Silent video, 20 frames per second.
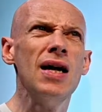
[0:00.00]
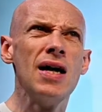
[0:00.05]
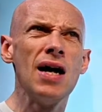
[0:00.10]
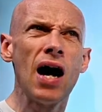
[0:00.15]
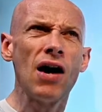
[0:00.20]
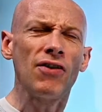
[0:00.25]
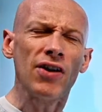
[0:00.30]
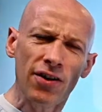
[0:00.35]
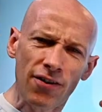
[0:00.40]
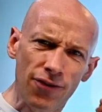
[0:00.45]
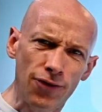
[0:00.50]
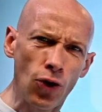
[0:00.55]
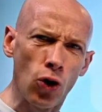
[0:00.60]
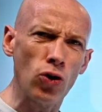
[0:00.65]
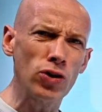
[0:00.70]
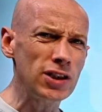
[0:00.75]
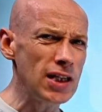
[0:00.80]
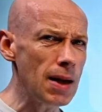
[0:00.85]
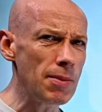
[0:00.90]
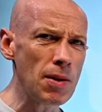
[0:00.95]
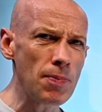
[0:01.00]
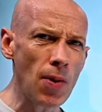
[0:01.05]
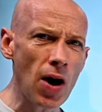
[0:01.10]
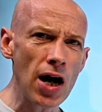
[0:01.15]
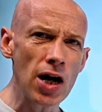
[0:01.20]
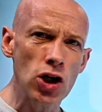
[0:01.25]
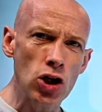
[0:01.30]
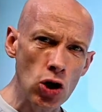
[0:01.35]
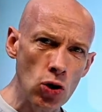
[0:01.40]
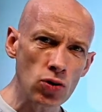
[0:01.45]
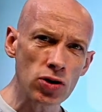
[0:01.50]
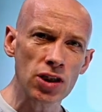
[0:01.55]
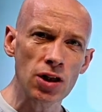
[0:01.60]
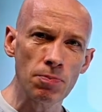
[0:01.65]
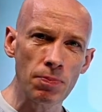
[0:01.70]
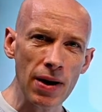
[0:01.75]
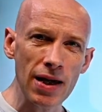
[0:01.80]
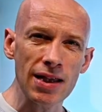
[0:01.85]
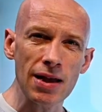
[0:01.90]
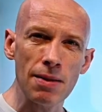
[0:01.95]
I think four terabyte used to
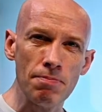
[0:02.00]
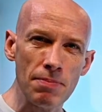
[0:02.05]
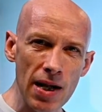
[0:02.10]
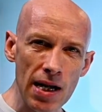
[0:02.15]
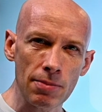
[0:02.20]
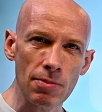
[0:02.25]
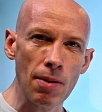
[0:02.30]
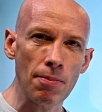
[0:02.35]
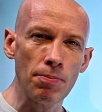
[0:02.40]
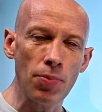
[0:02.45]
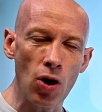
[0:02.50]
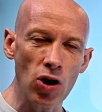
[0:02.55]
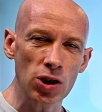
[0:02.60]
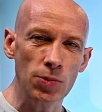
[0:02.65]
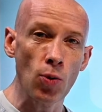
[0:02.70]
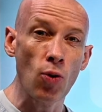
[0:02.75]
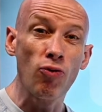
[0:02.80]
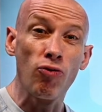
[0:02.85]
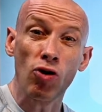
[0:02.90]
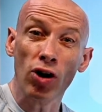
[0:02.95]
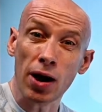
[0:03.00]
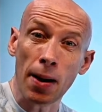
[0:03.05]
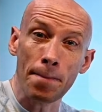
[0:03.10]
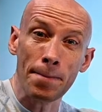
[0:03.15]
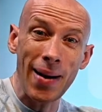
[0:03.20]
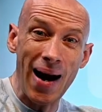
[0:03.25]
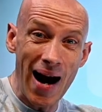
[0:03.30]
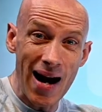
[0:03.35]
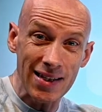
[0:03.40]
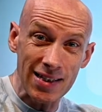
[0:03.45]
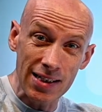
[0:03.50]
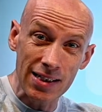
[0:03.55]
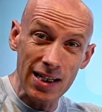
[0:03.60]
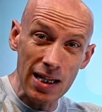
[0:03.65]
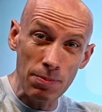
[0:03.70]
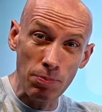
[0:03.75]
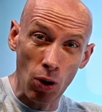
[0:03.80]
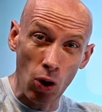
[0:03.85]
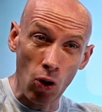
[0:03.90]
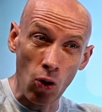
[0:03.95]
be the minimum possible for a capacity
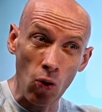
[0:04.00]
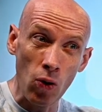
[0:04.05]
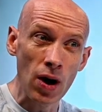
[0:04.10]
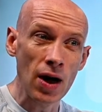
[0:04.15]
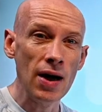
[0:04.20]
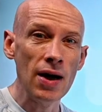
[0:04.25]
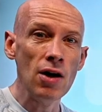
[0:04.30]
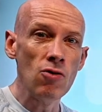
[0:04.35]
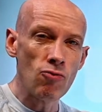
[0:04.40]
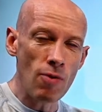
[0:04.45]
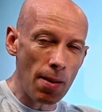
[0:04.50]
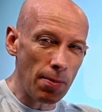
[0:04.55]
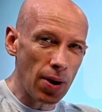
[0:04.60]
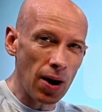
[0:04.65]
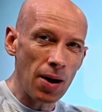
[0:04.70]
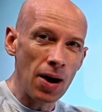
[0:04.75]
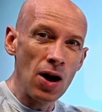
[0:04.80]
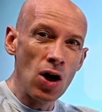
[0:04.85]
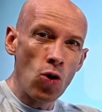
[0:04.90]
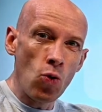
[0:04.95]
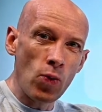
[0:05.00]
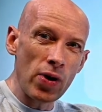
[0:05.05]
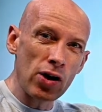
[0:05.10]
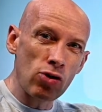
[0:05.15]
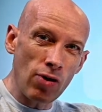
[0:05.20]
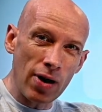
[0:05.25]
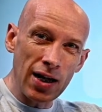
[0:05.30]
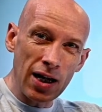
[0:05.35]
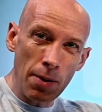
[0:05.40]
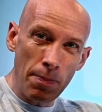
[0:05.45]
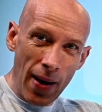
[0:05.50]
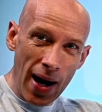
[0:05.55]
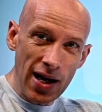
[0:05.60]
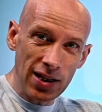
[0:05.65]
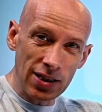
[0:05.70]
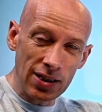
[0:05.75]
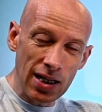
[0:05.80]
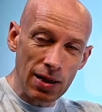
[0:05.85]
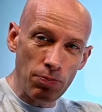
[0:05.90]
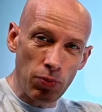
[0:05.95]
pool. Remember, we create
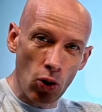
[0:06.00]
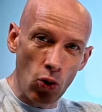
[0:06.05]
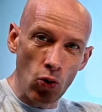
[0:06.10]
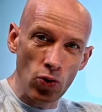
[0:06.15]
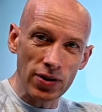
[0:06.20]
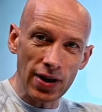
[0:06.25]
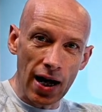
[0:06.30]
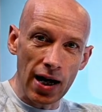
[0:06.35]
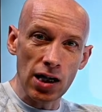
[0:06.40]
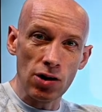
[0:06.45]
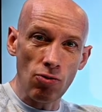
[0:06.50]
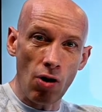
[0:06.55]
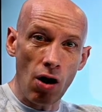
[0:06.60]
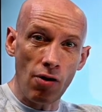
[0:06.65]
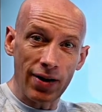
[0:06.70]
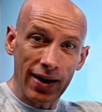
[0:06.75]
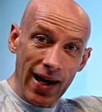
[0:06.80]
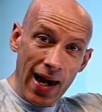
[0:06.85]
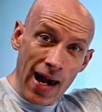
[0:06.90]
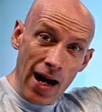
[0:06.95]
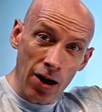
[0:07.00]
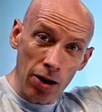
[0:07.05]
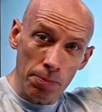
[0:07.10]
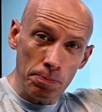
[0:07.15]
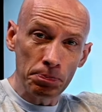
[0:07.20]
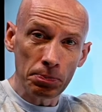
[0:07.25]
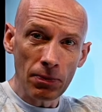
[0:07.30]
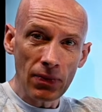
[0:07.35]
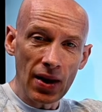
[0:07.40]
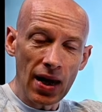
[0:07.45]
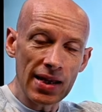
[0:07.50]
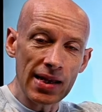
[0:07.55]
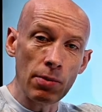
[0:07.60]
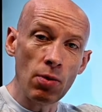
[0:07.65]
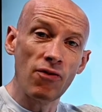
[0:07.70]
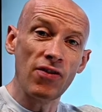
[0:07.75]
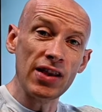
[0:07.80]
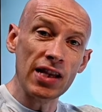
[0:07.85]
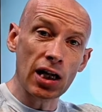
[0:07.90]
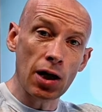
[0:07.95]
capacity pools under our account, and then
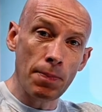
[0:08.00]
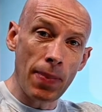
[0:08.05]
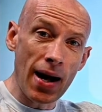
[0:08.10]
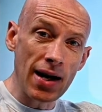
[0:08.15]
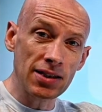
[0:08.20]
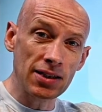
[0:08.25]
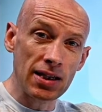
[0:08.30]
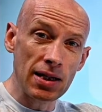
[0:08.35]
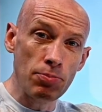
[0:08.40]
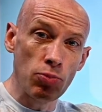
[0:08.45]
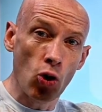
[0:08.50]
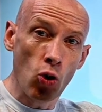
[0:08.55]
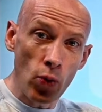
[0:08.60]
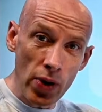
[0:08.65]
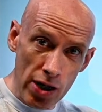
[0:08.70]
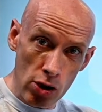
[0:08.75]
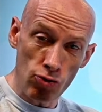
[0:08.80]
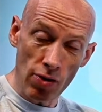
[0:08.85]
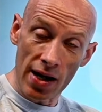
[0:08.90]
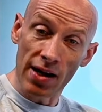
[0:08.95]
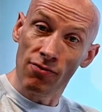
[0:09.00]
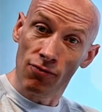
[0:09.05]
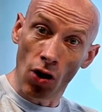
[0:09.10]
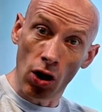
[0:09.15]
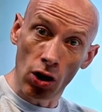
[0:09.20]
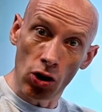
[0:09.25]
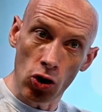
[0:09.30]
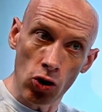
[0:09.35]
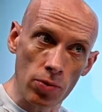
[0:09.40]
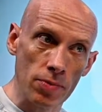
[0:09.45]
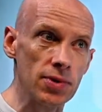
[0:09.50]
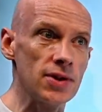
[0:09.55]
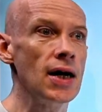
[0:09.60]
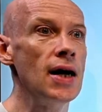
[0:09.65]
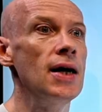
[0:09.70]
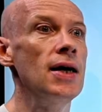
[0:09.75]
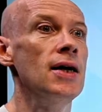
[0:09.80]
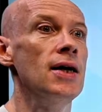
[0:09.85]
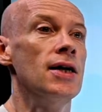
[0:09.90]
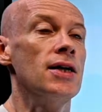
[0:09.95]
within the capacity pool, we create volumes.
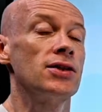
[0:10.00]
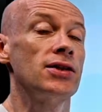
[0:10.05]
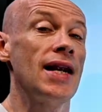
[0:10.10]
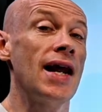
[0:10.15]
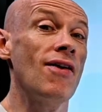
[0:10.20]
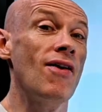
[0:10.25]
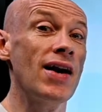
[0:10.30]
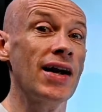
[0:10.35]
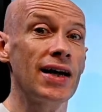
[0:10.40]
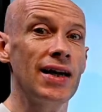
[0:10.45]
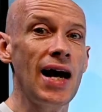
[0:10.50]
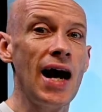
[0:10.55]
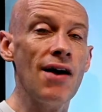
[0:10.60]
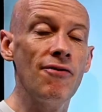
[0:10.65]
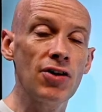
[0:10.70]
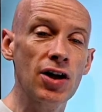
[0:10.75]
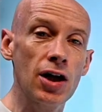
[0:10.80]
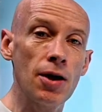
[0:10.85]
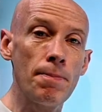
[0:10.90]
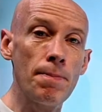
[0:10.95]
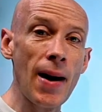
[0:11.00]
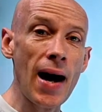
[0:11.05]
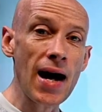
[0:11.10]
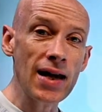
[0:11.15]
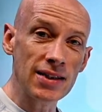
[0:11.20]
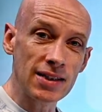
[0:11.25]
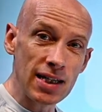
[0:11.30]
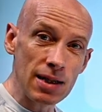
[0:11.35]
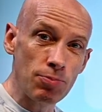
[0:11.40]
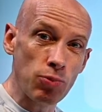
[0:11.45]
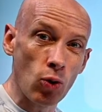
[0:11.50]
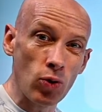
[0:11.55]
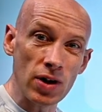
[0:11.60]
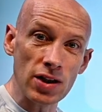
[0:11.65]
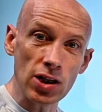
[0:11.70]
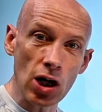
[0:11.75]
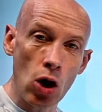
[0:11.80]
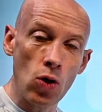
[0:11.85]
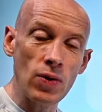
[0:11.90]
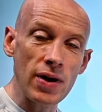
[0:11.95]
So now I can have a capacity pool that's
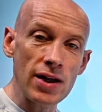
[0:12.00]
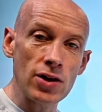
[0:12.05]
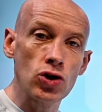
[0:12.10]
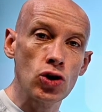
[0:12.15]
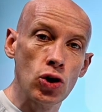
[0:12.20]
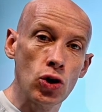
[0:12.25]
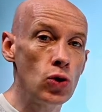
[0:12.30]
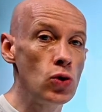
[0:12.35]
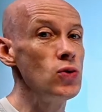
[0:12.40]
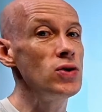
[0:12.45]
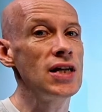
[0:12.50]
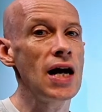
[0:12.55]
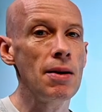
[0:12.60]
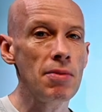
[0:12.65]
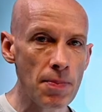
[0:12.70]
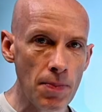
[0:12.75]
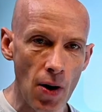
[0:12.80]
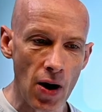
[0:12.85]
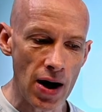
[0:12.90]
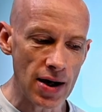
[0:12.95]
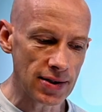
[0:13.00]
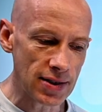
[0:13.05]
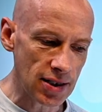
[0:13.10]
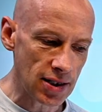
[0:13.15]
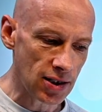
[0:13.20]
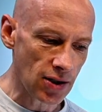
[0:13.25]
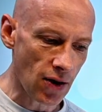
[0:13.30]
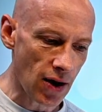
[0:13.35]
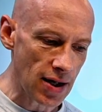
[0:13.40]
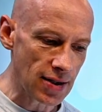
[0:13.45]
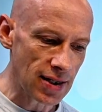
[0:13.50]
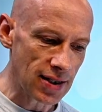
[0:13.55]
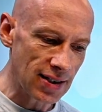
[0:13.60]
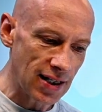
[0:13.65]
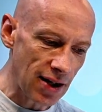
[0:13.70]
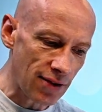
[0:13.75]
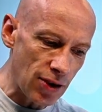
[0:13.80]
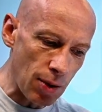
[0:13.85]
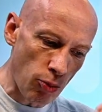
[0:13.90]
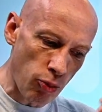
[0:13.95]
only two terabytes in size instead
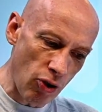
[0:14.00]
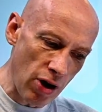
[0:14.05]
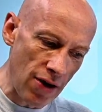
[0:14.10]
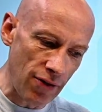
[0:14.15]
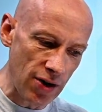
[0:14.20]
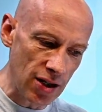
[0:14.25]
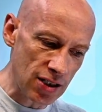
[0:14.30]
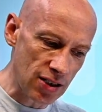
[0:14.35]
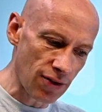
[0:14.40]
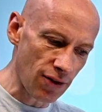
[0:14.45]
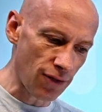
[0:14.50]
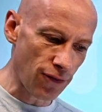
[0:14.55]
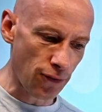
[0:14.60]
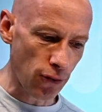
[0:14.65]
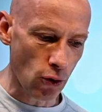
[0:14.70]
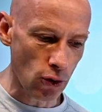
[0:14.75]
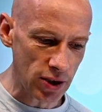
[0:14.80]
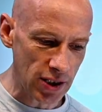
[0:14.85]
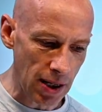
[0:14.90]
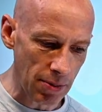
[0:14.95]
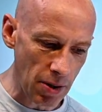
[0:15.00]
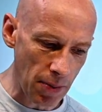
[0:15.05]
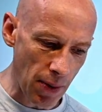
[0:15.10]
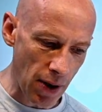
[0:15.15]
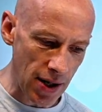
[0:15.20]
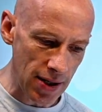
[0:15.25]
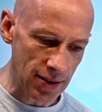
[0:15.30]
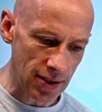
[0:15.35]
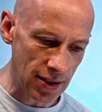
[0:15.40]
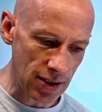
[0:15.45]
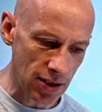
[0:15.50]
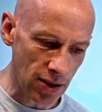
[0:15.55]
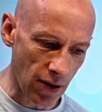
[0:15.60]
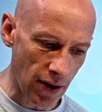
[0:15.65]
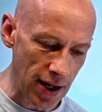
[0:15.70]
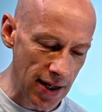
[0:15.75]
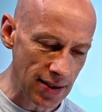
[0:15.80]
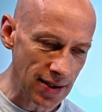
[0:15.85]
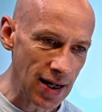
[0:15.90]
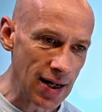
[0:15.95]
of the previous four terabytes in
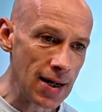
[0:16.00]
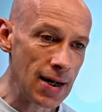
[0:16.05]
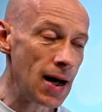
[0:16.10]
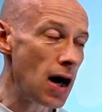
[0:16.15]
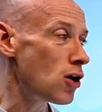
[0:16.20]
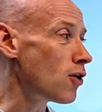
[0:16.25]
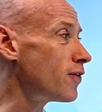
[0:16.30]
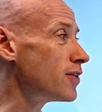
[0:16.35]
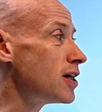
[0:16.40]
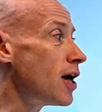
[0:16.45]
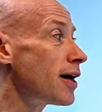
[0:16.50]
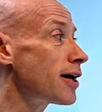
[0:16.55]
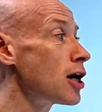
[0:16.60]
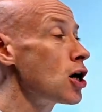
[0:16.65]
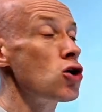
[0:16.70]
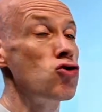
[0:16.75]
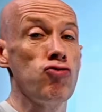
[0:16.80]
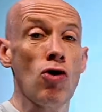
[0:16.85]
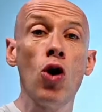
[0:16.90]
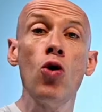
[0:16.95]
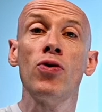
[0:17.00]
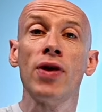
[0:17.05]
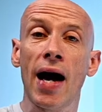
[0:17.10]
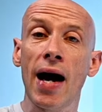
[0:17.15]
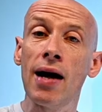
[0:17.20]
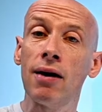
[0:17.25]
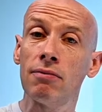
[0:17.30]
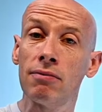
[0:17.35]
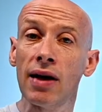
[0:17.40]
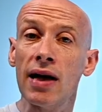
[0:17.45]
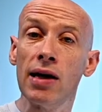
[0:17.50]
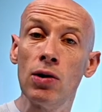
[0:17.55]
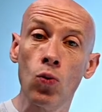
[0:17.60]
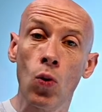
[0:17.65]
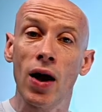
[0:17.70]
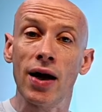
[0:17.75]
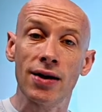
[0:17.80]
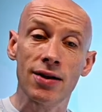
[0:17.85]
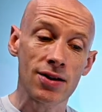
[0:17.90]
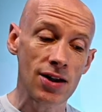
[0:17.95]
size. And obviously I can grow that in
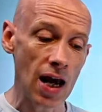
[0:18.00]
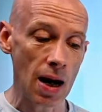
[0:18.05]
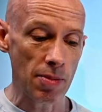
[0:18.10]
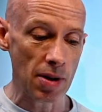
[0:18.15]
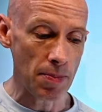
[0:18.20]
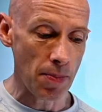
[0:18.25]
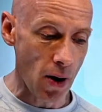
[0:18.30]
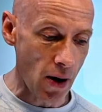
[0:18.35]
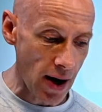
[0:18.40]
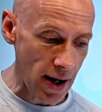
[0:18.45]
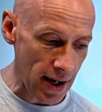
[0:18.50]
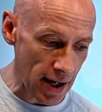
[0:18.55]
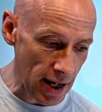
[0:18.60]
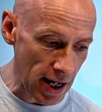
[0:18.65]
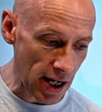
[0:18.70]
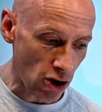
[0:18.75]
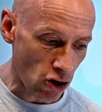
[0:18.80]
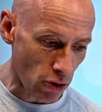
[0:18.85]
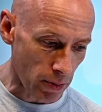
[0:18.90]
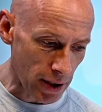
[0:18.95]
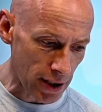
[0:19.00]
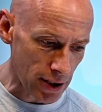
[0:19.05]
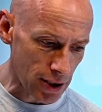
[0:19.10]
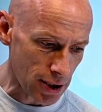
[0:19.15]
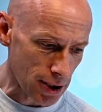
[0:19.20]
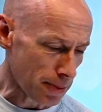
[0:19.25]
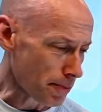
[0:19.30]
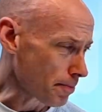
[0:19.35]
one terabyte increments.